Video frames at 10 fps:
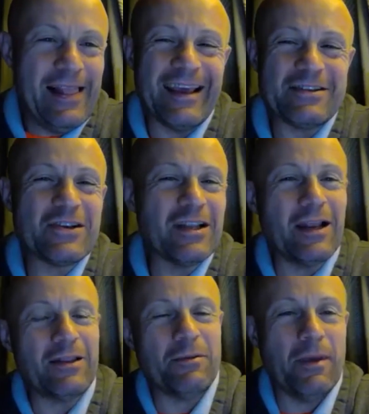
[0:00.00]
The
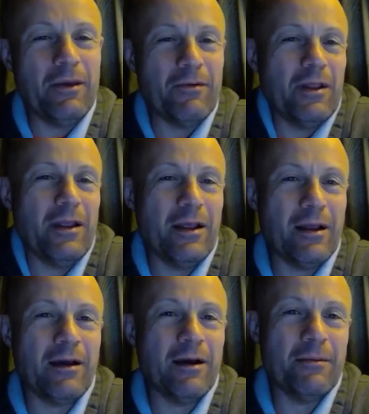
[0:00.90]
agility to me really
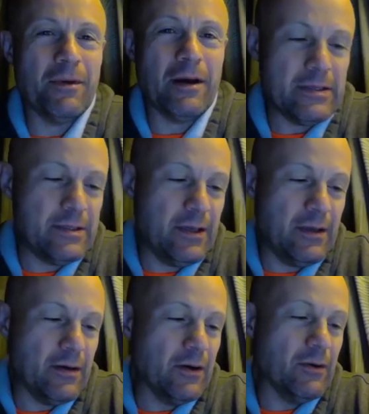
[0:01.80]
didn't come as
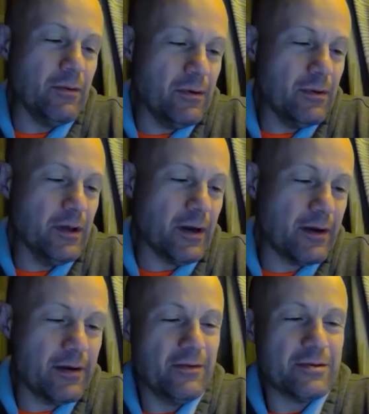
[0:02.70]
oh, look,
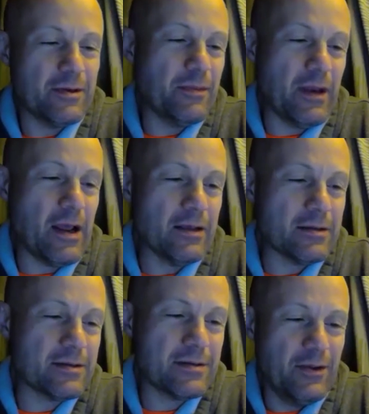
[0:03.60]
there's something
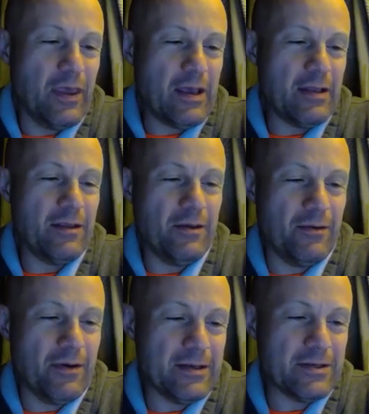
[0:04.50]
else you can
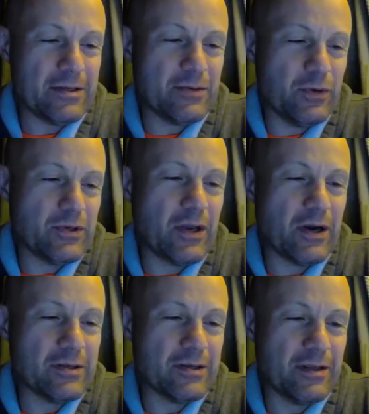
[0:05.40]
do. Let's just switch
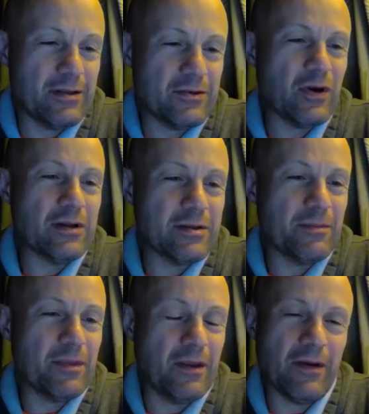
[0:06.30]
gears and try
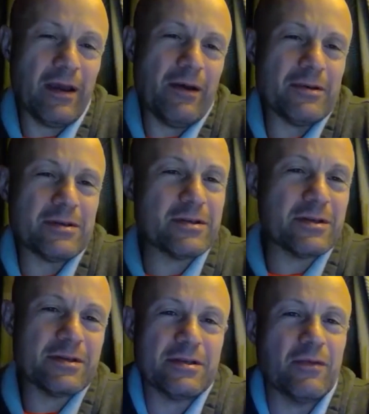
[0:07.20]
something new. It
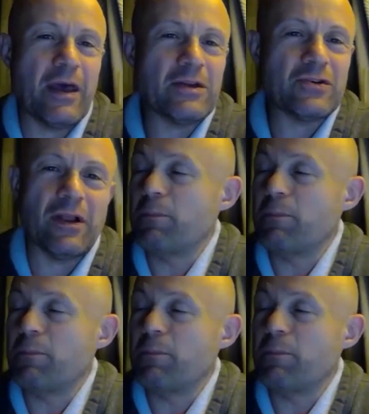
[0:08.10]
was so natural.